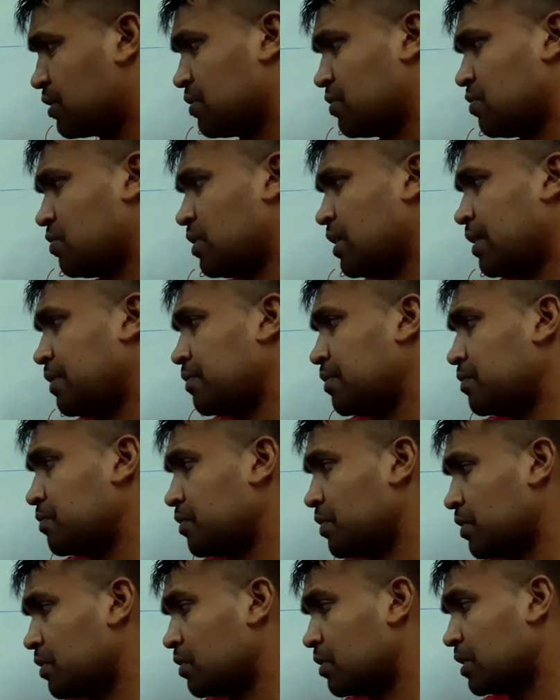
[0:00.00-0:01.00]
So that one
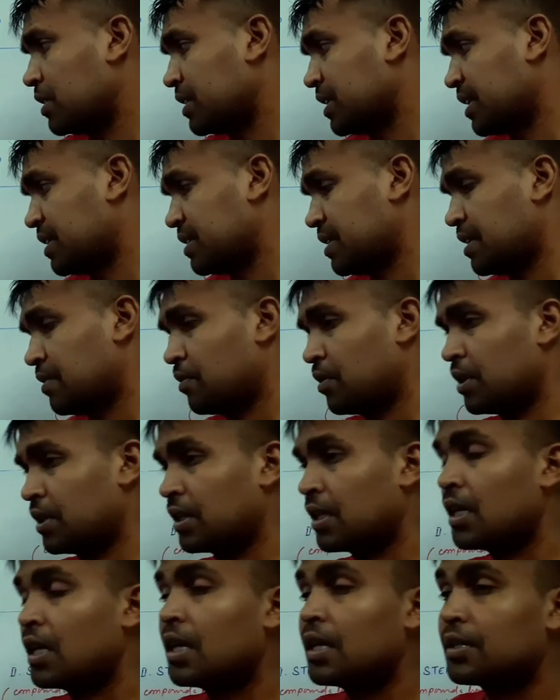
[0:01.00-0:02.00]
we call it as a what?
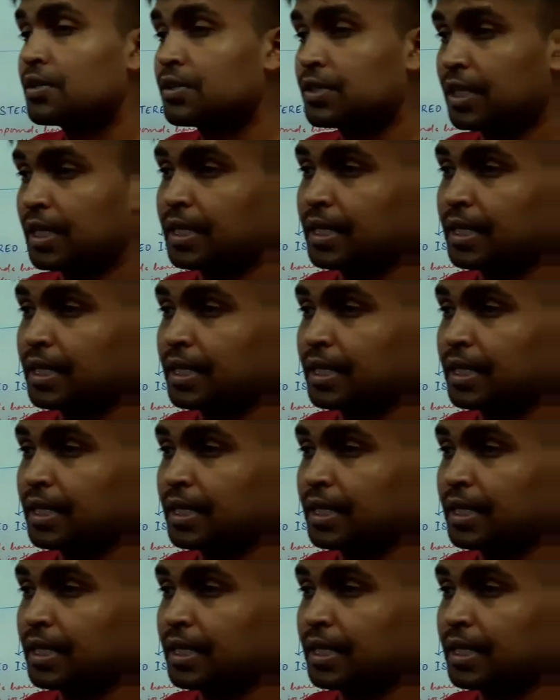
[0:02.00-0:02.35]
Chain